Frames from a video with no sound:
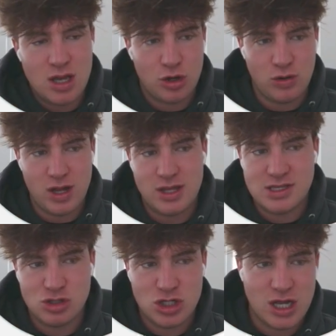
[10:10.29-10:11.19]
Create
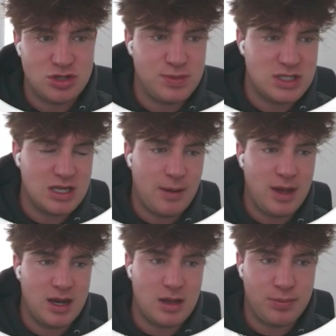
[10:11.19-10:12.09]
these in ChatGPT. I
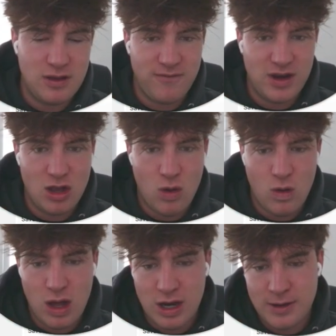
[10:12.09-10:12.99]
made a complete video
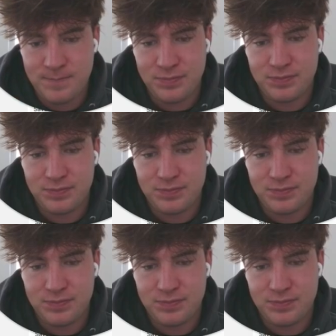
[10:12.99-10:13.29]
on it.